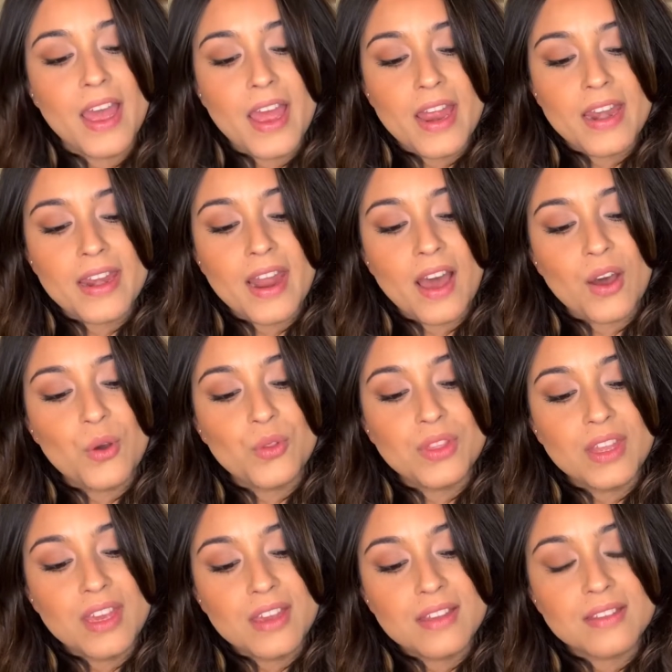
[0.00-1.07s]
Now
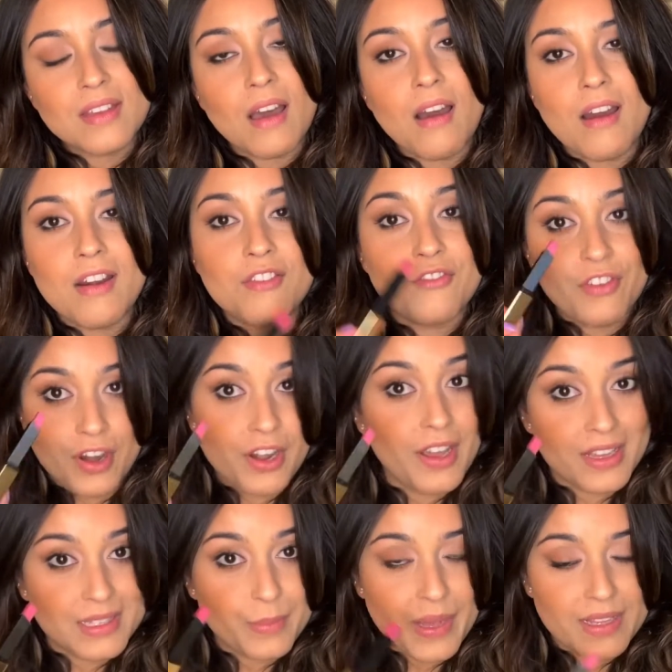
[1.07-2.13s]
these are very
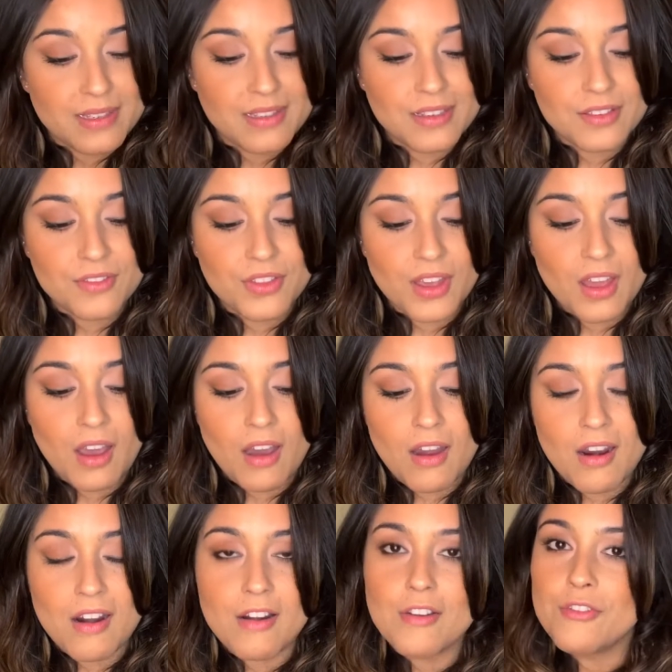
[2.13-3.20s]
expensive. They
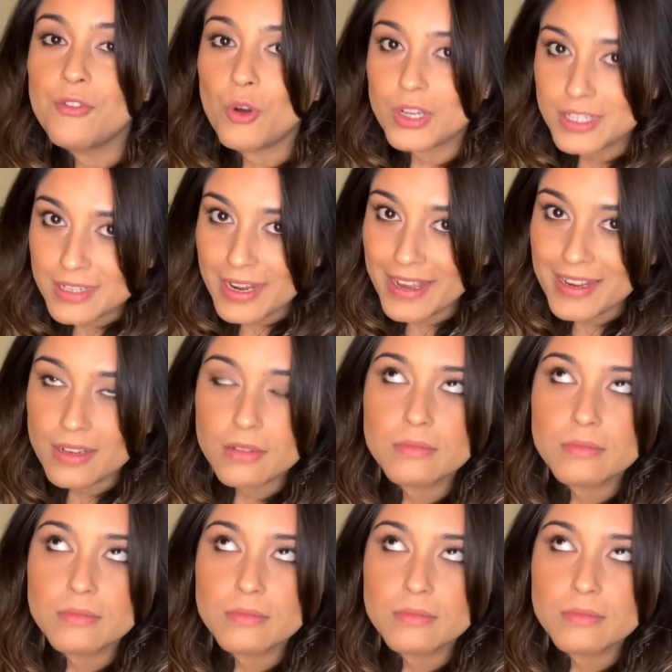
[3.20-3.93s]
are $39